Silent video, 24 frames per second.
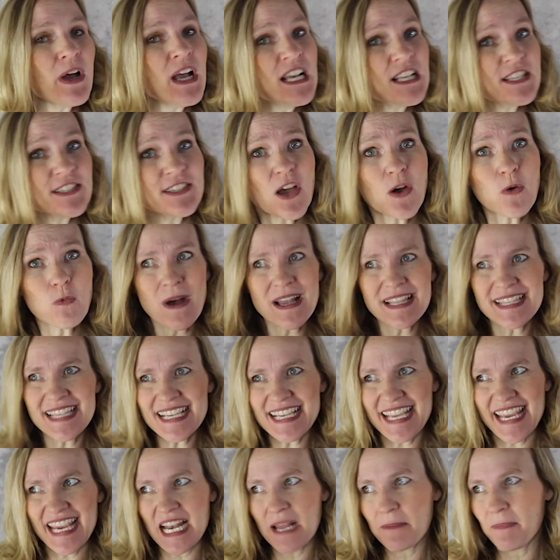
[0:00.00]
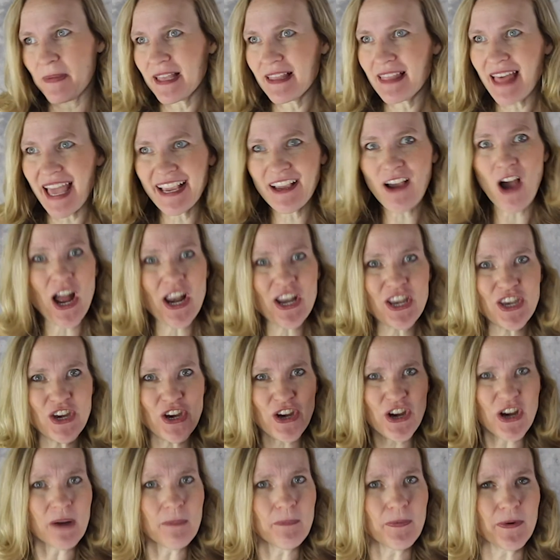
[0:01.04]
So what's it going to be like on your
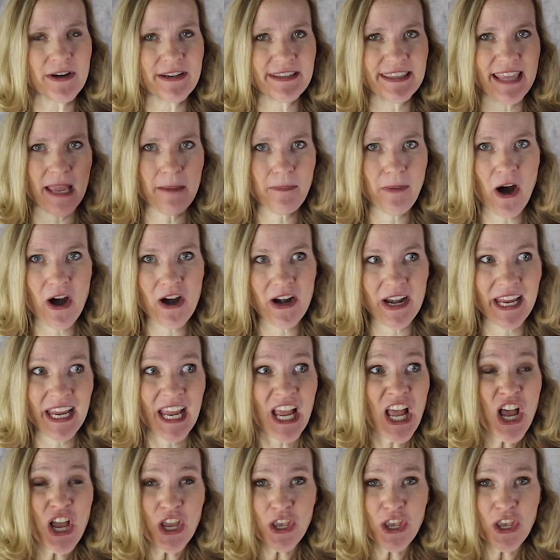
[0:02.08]
birthday party?